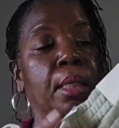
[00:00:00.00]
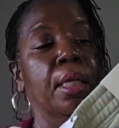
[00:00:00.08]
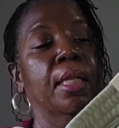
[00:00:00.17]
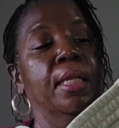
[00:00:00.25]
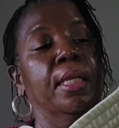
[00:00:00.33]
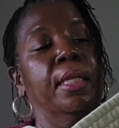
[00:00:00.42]

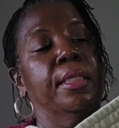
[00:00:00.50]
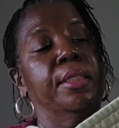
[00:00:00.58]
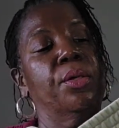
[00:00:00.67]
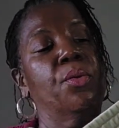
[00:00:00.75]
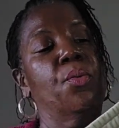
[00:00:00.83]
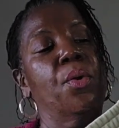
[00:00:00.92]
And then it's
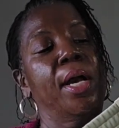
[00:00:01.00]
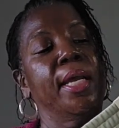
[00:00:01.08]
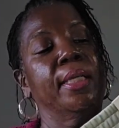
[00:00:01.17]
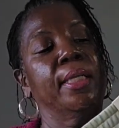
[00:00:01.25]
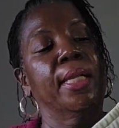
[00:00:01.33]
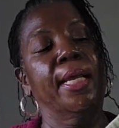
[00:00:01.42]
a
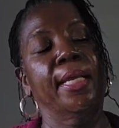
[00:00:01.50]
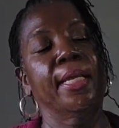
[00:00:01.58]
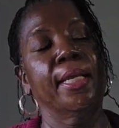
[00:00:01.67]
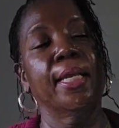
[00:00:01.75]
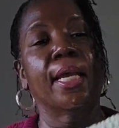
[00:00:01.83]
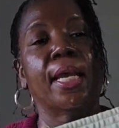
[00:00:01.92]

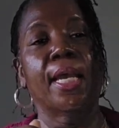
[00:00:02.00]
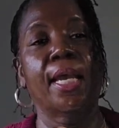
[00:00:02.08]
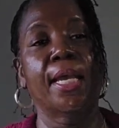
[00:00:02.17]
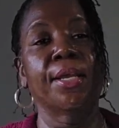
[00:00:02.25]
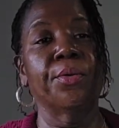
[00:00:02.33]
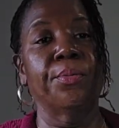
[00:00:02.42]
wide-legged
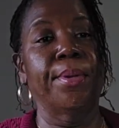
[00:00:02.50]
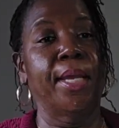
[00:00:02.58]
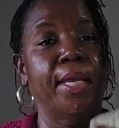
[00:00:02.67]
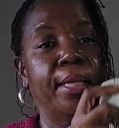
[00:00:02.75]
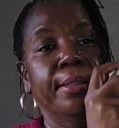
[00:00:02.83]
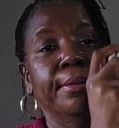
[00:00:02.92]
ankle pant.